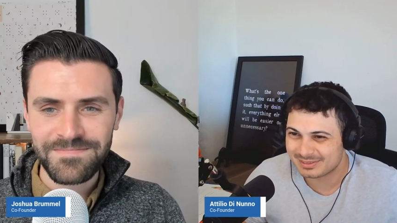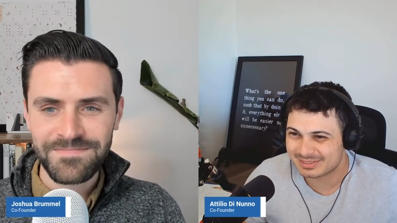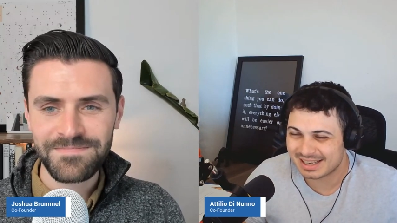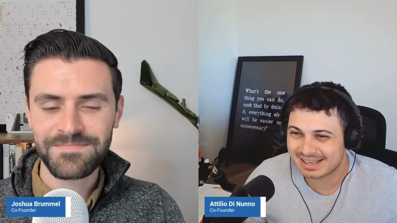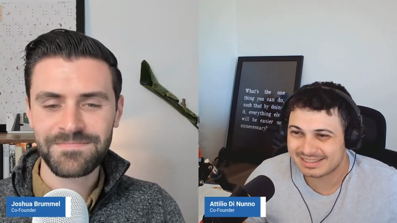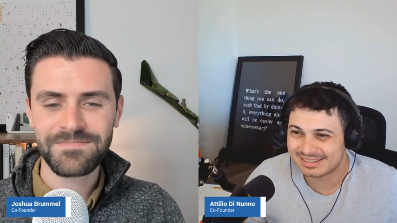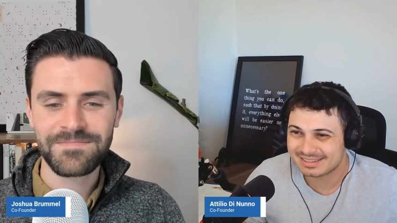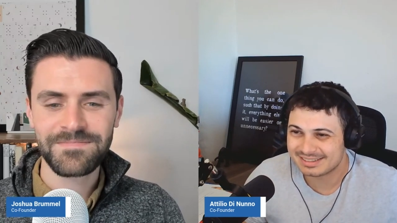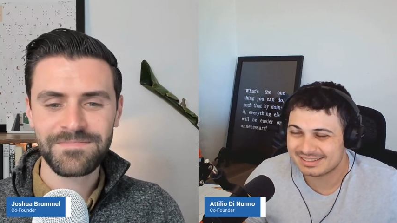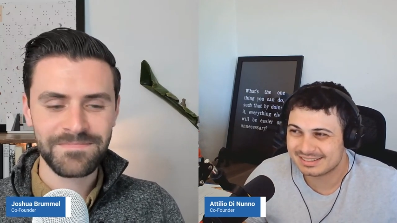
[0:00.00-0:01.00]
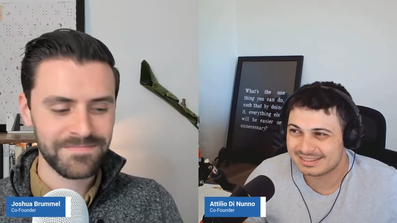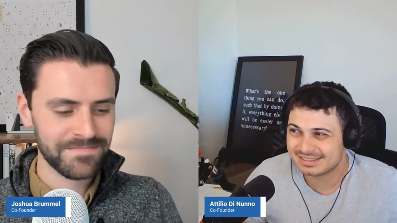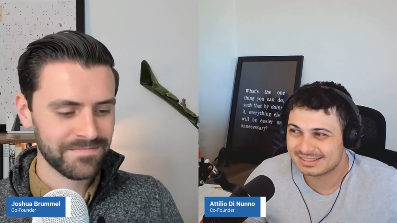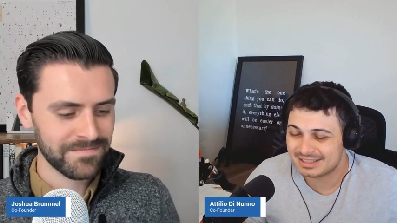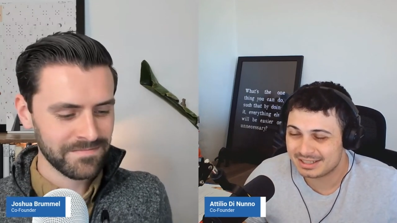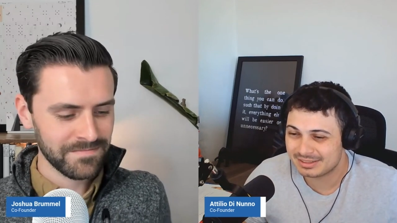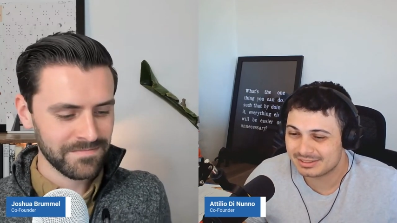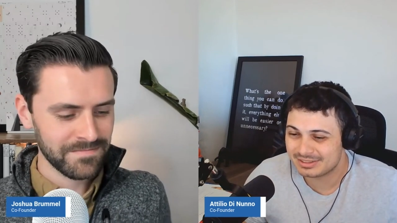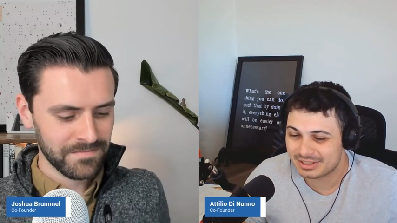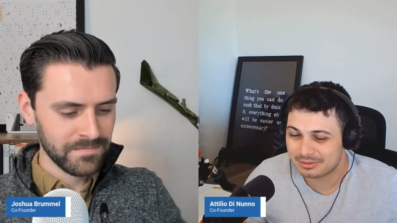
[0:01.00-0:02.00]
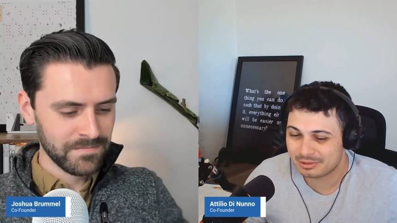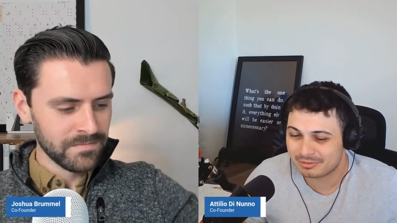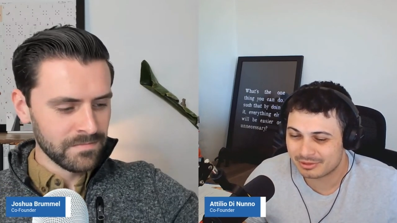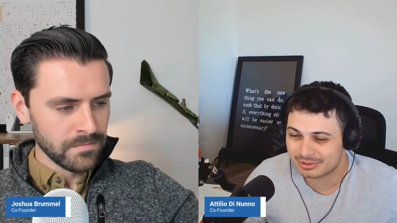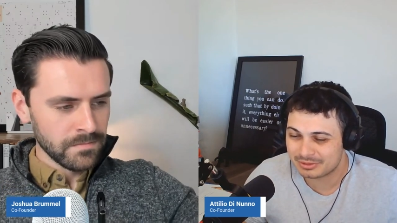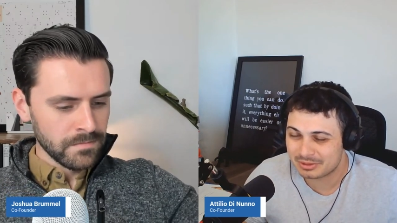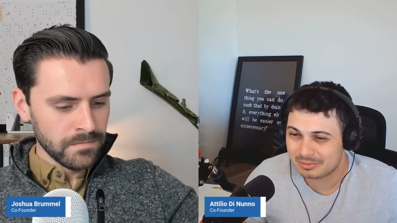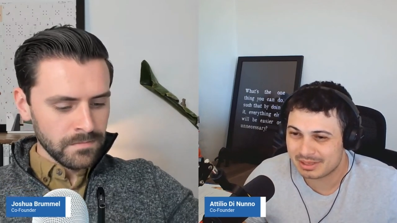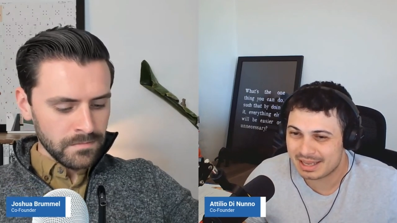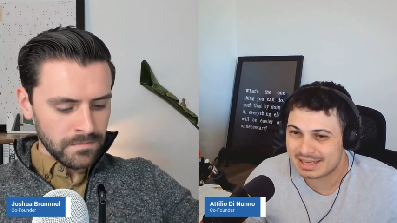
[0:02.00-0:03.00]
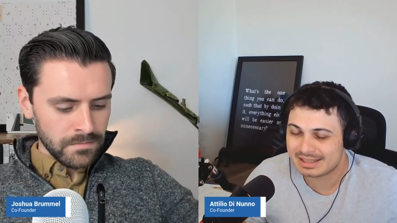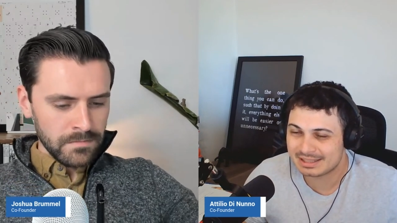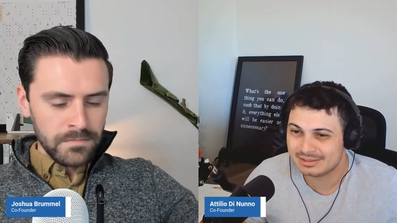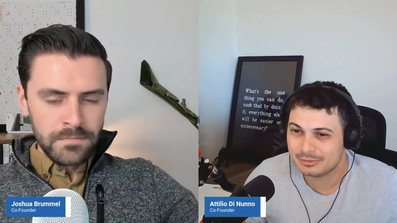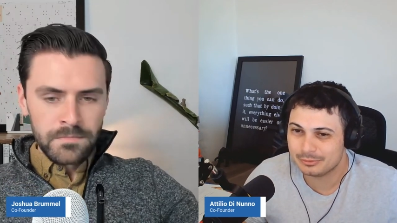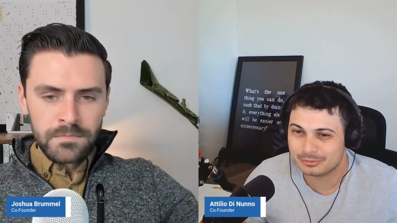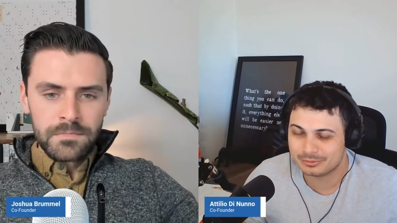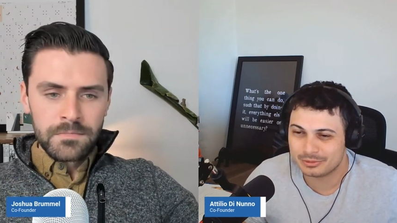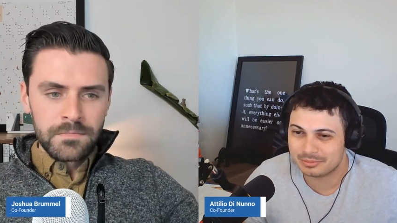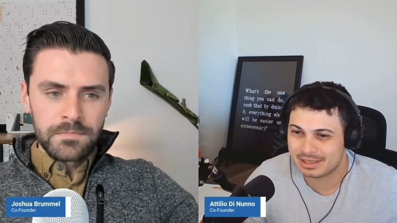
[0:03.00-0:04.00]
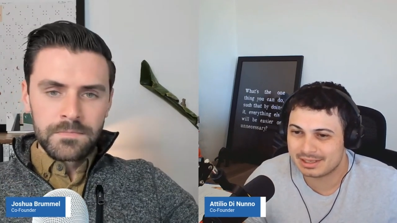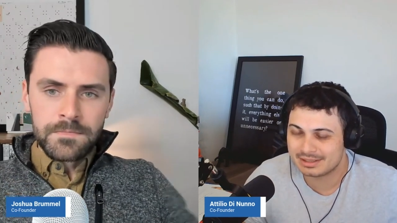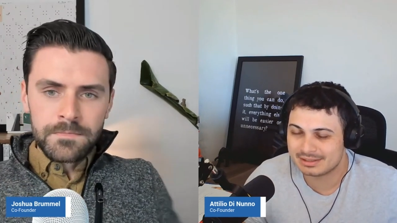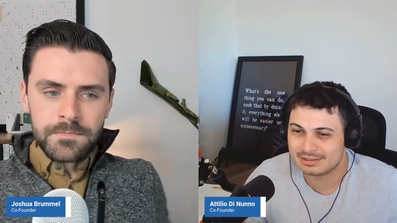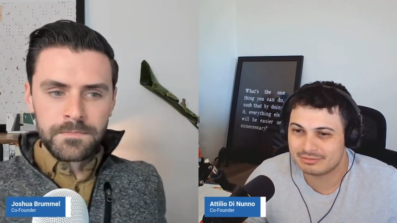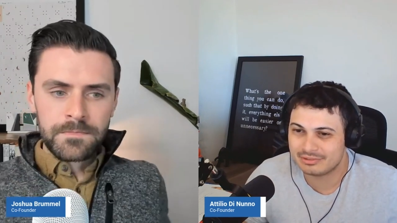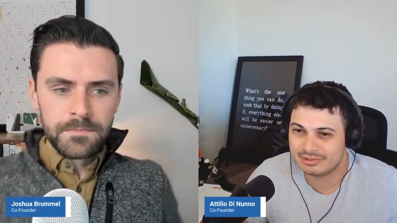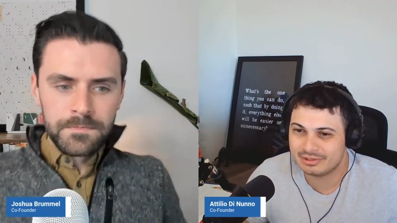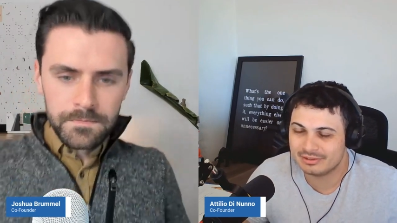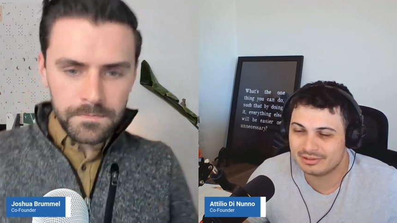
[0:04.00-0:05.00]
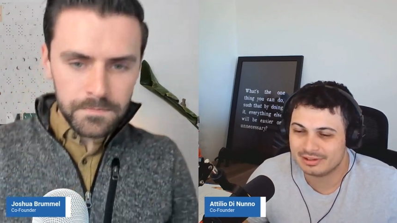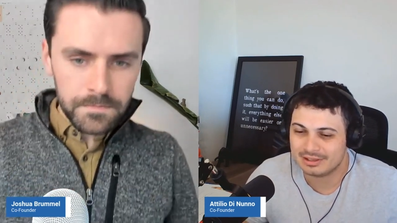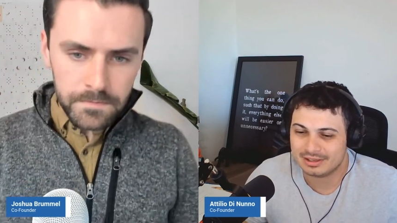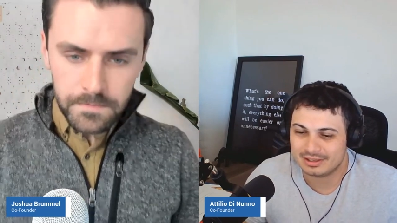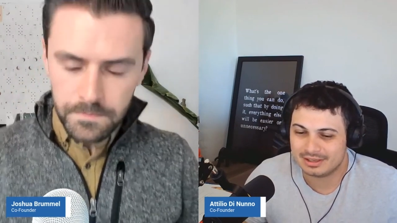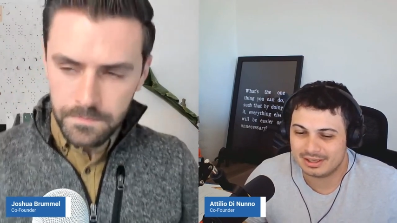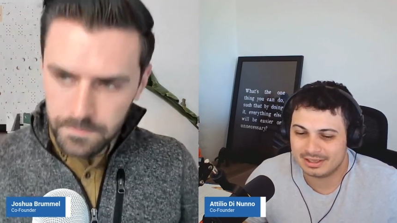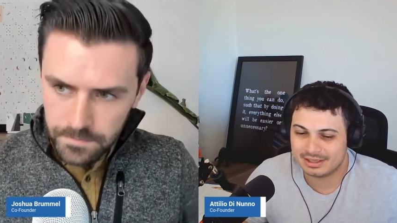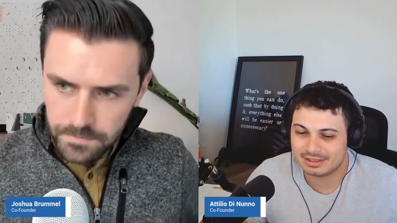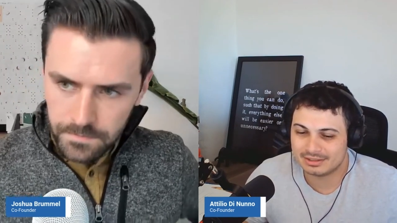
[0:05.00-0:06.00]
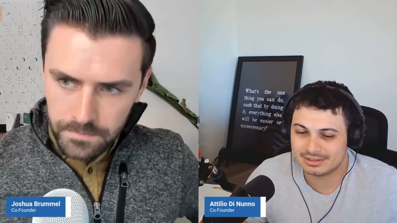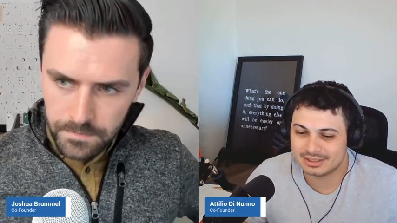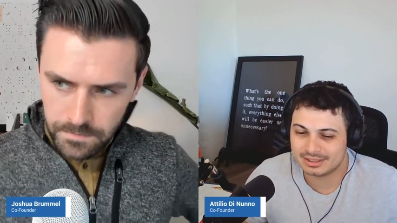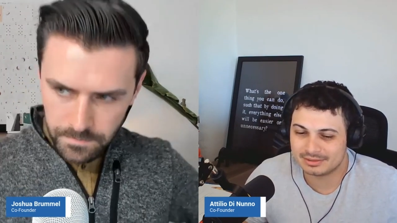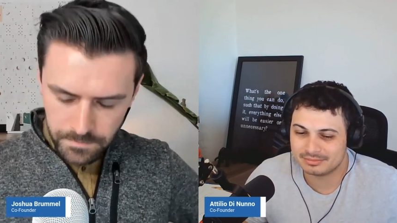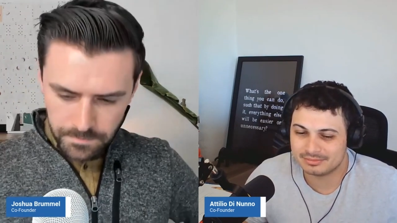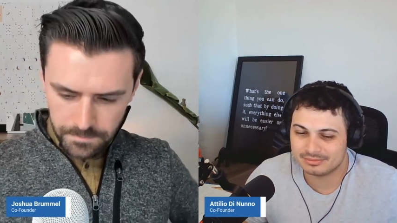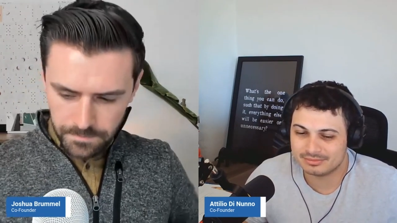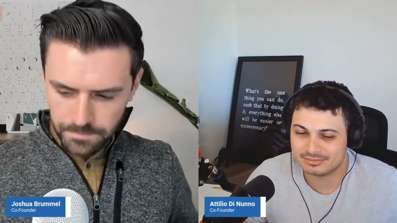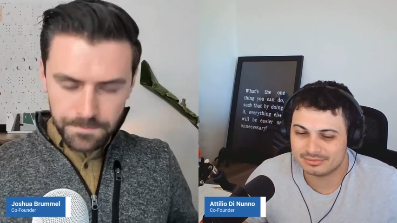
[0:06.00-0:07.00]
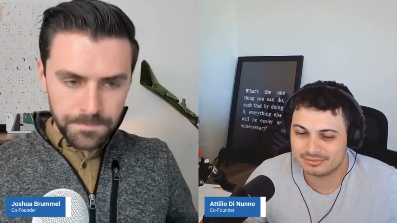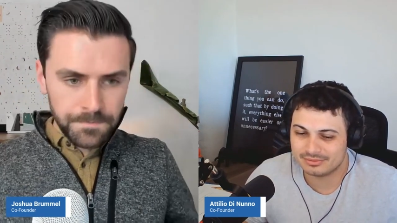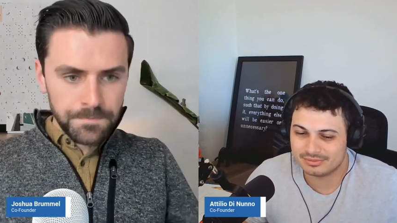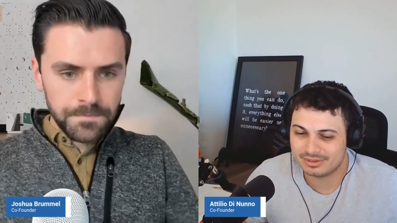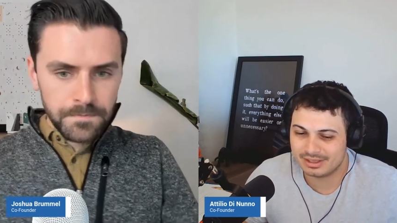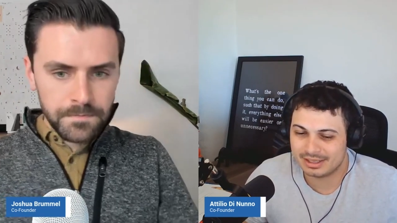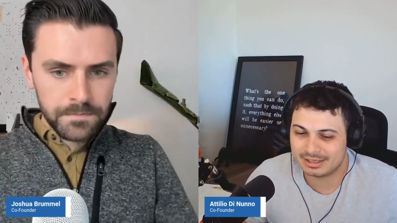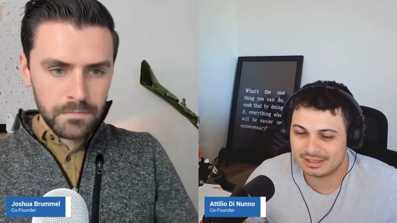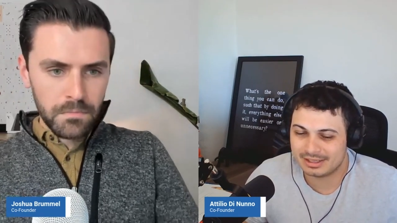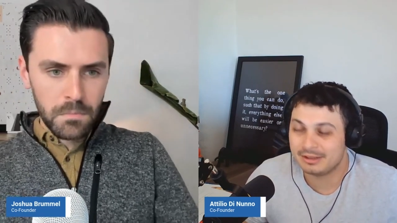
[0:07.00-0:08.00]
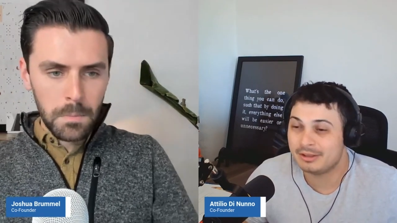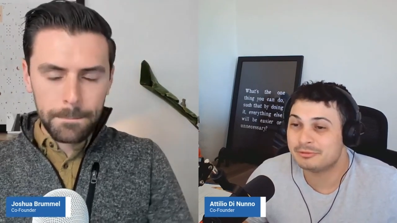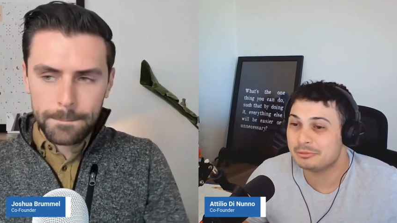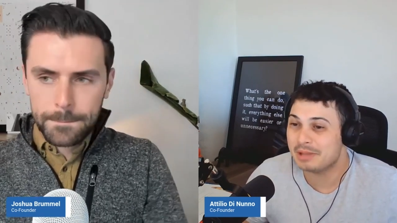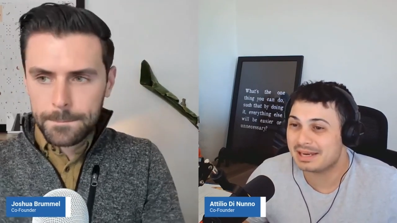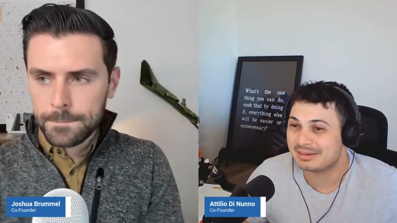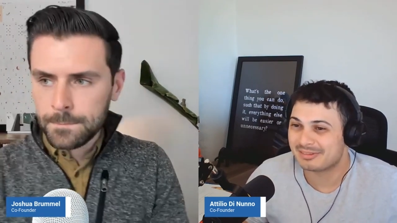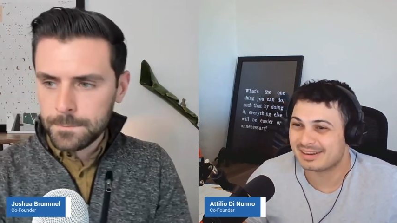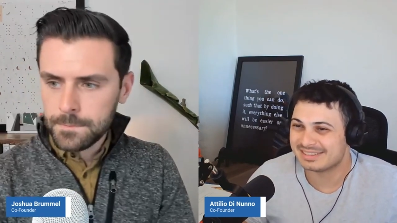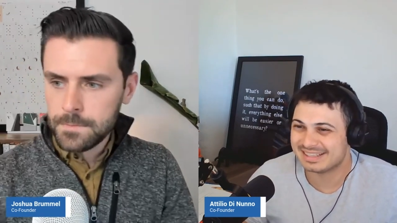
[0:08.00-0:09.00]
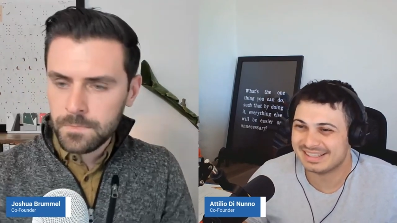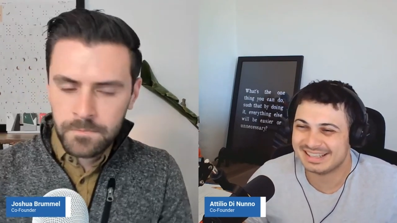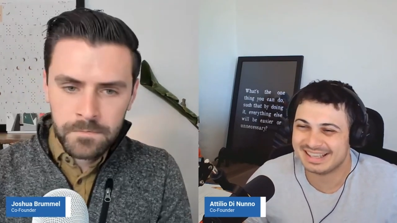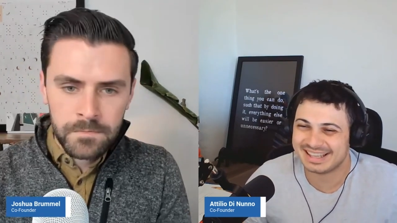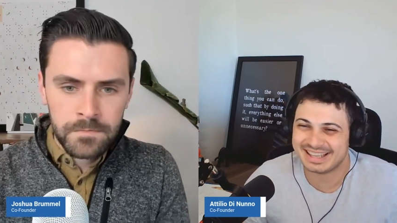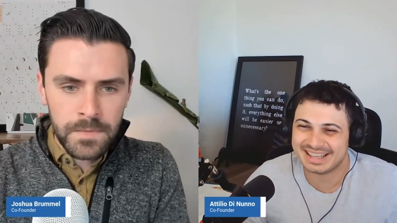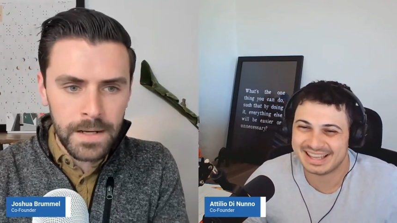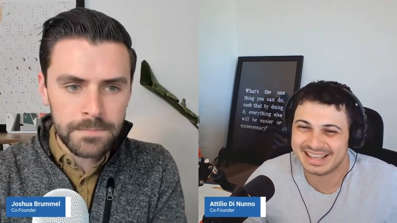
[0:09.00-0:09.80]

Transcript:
Speaker 1: on your side. Jan- January 1st, you can be anything new. You can be anything different here. And, um, and if you let it, right? yep.